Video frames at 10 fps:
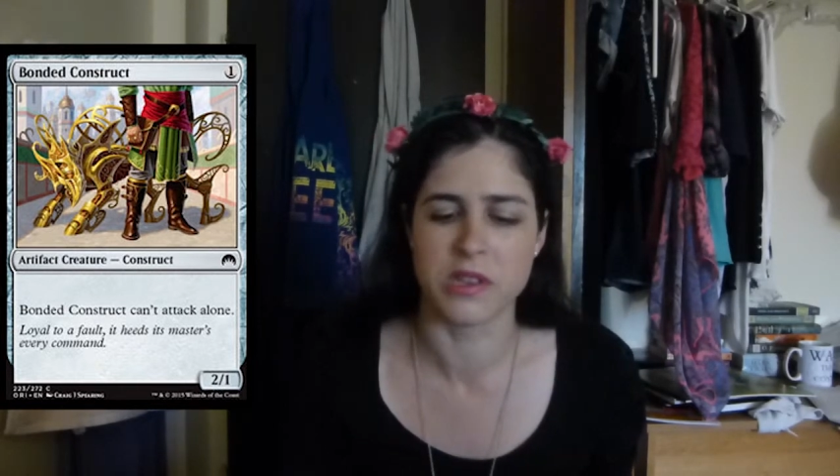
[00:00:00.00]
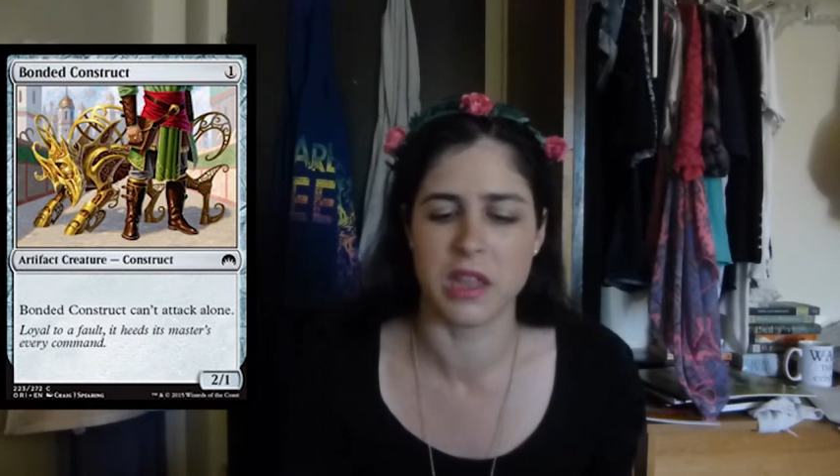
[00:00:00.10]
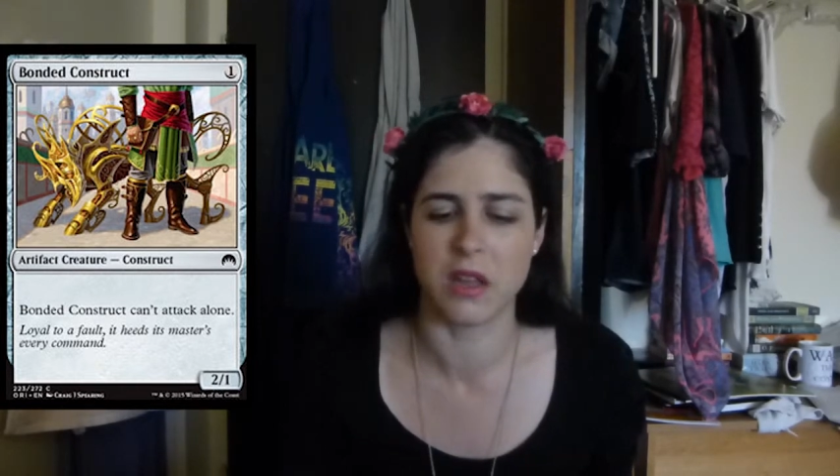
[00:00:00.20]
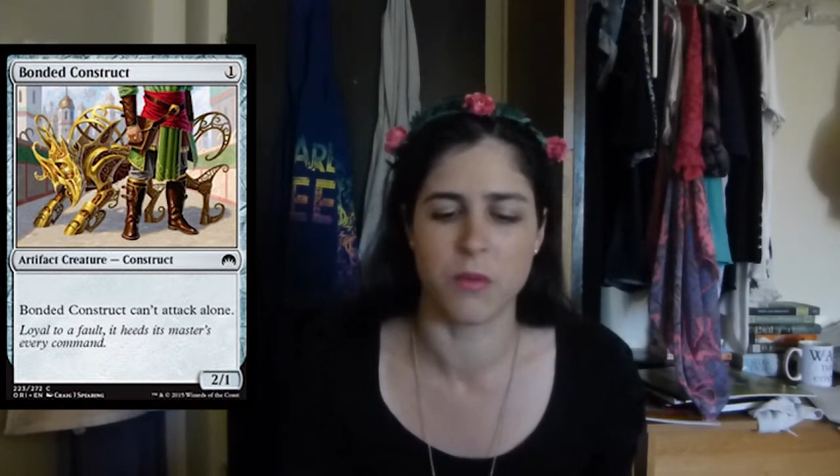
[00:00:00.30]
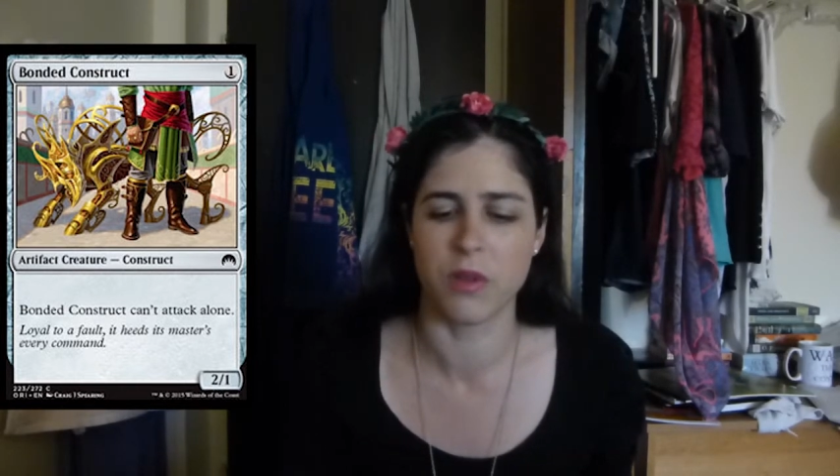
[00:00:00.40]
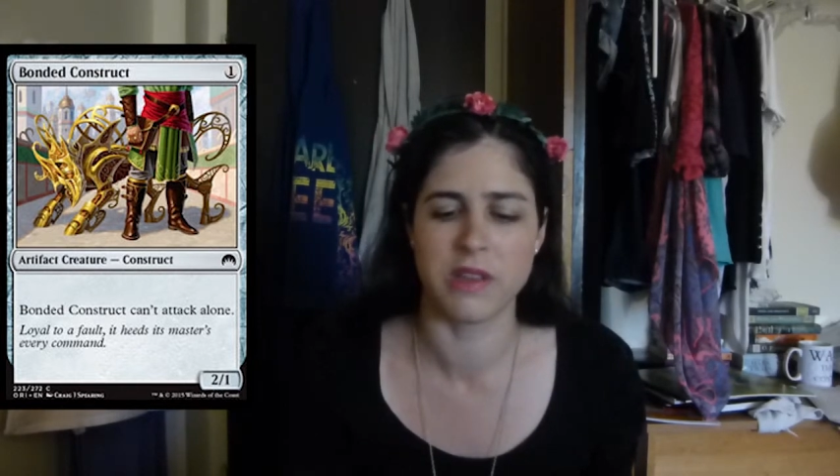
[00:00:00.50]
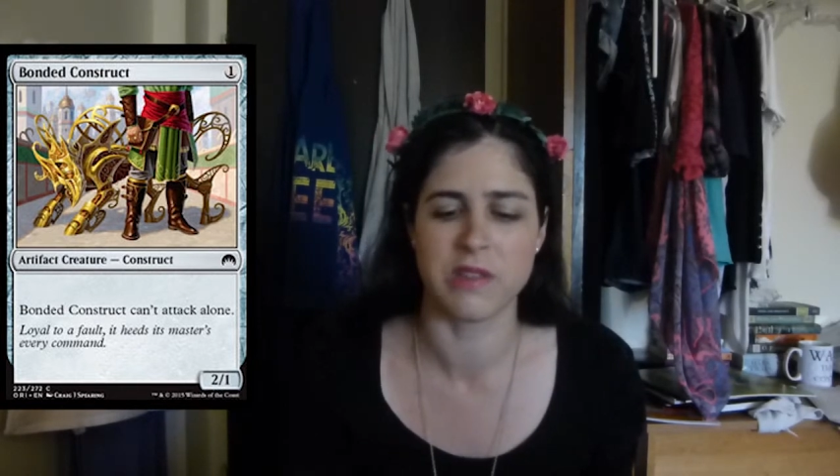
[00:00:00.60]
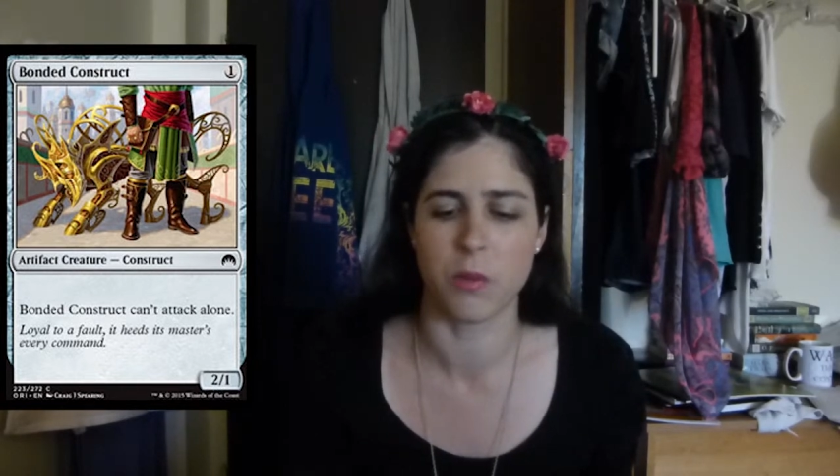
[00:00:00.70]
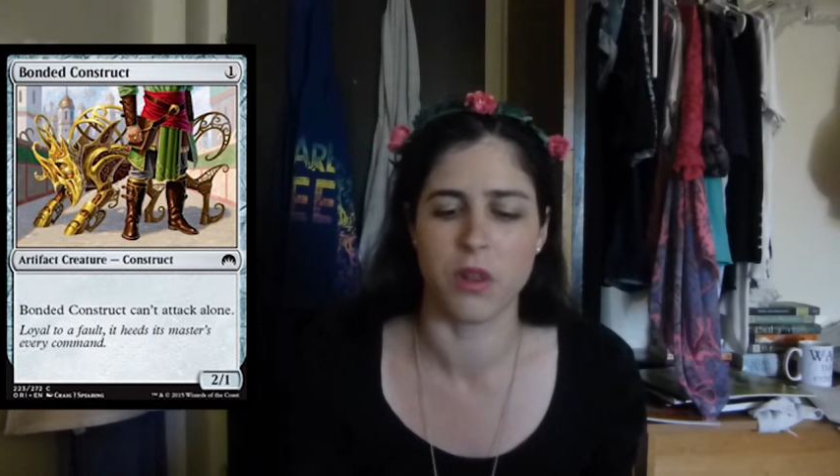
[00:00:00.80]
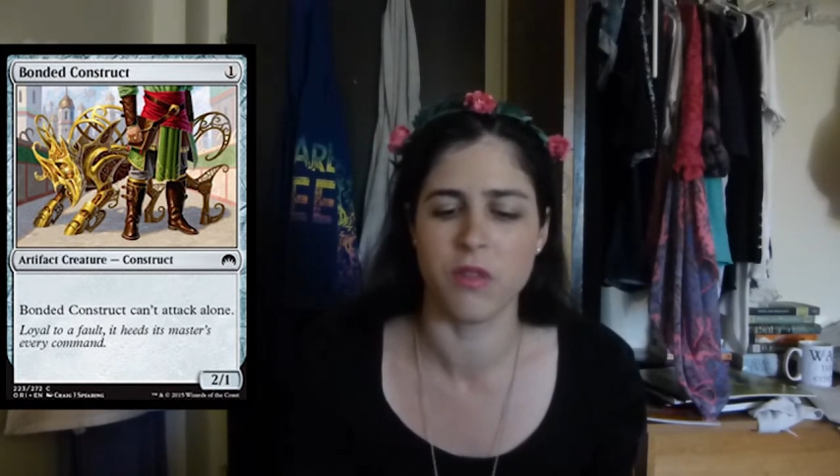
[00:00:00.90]
like I
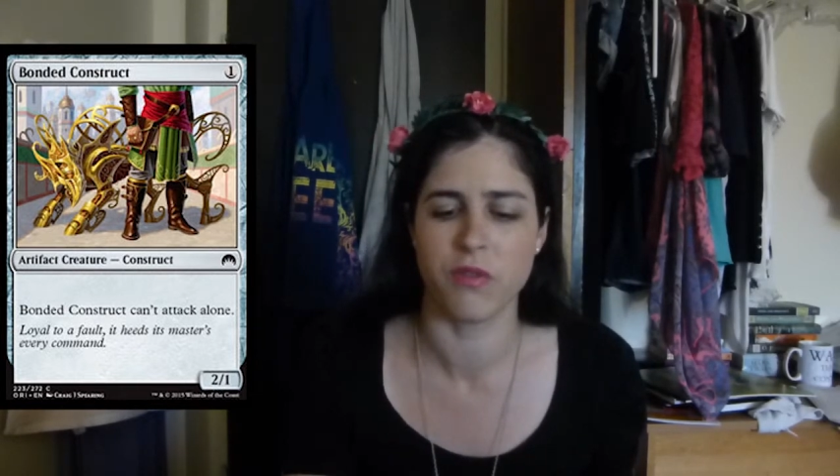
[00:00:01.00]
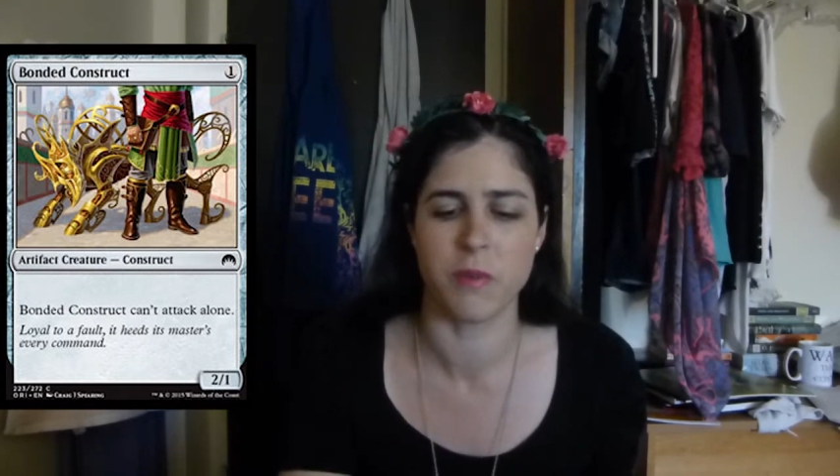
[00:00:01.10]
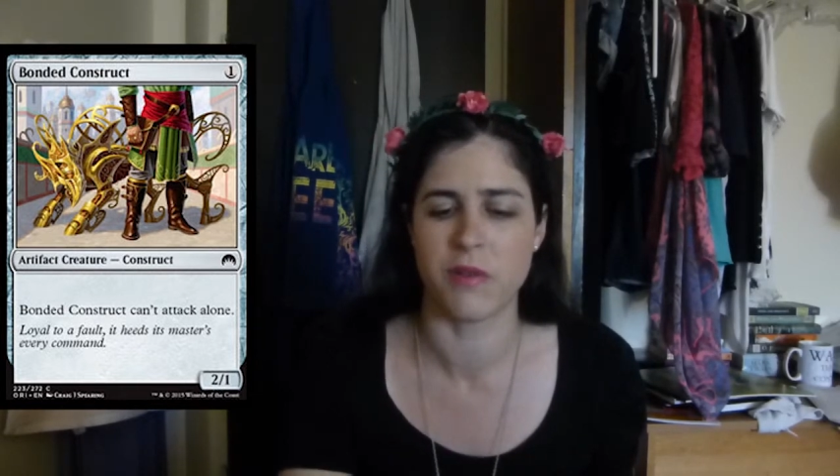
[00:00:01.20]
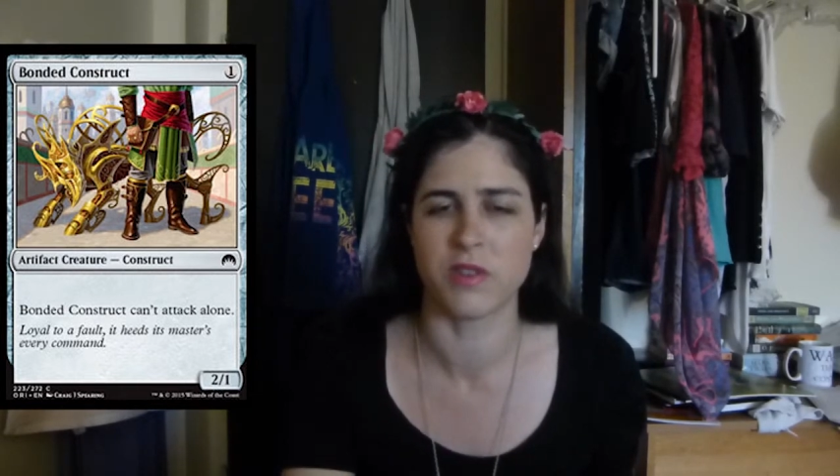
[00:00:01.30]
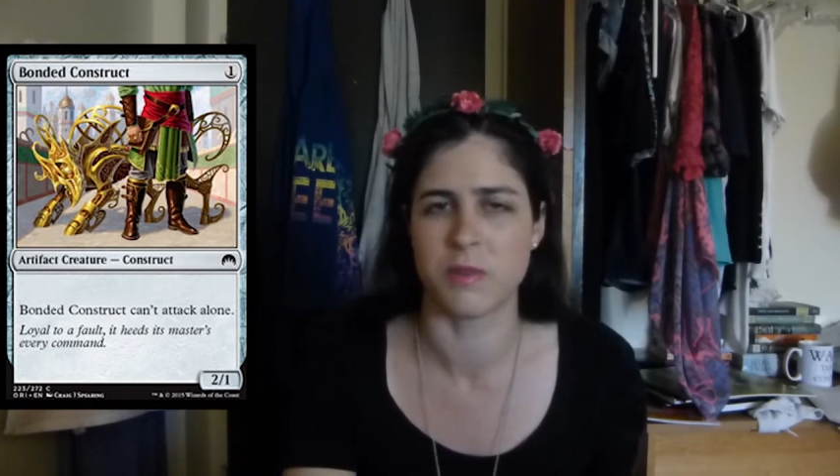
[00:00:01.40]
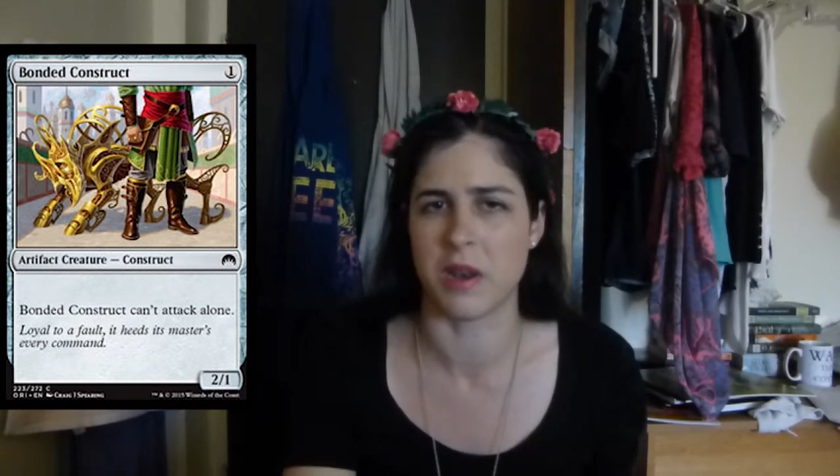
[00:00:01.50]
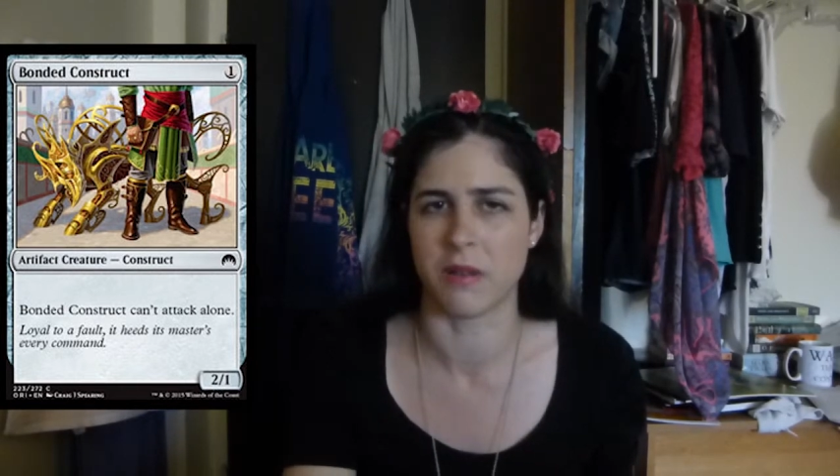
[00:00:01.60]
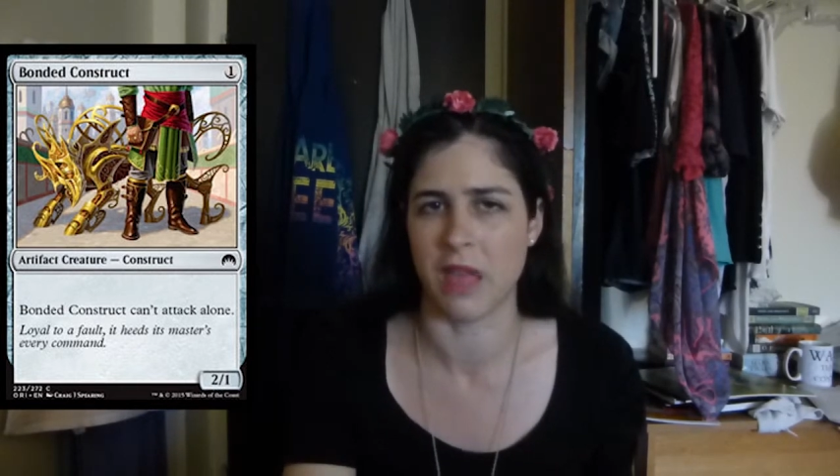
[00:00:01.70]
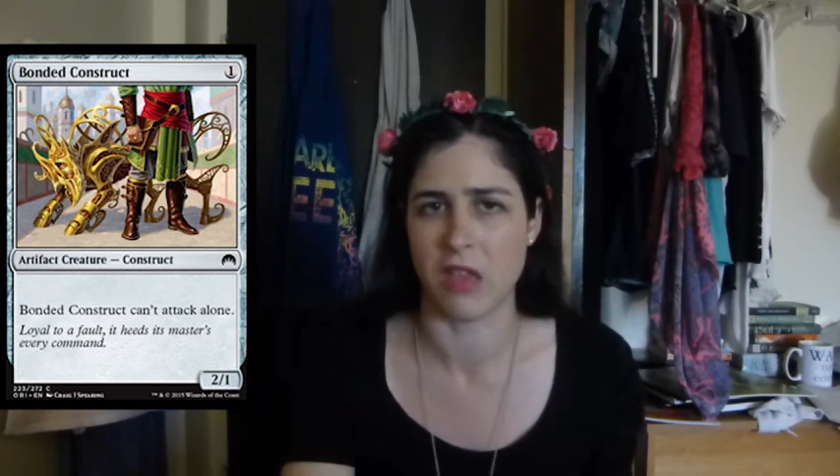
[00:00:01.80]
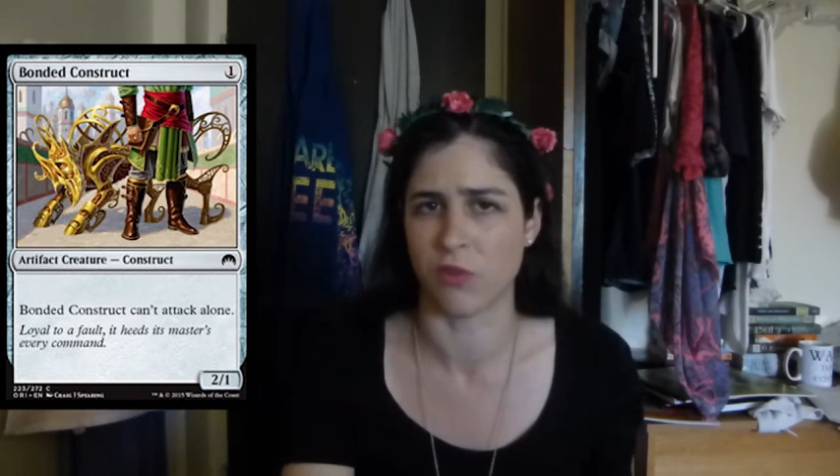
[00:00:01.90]
said, one of my friends made
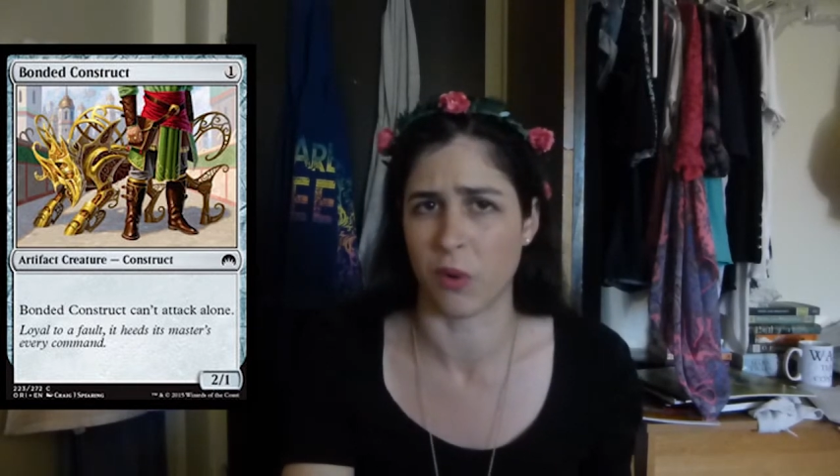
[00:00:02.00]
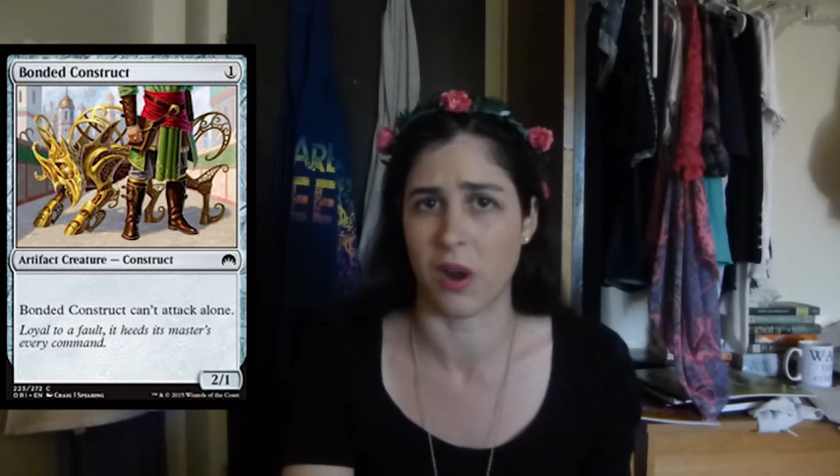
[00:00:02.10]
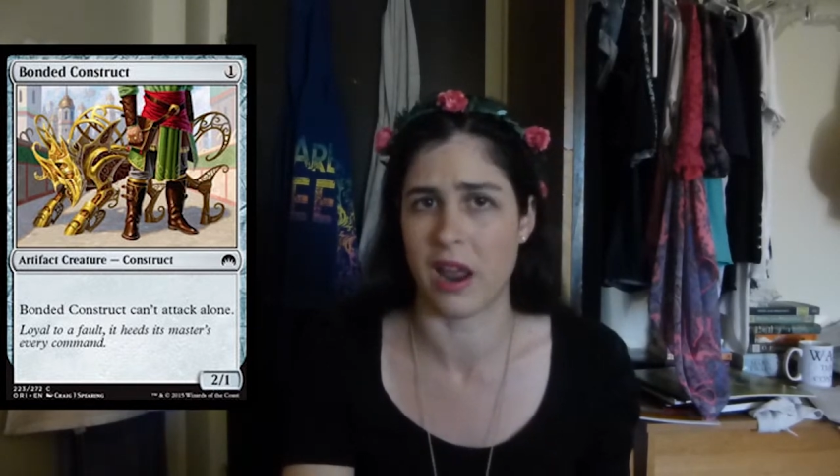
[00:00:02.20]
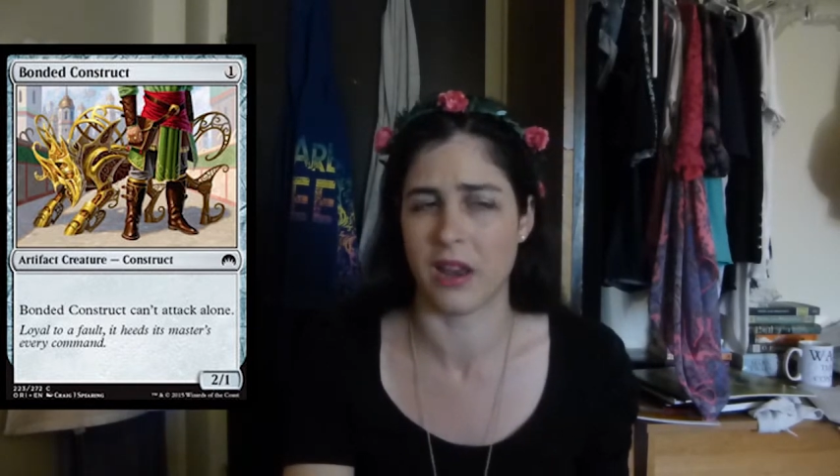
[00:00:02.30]
a case for it,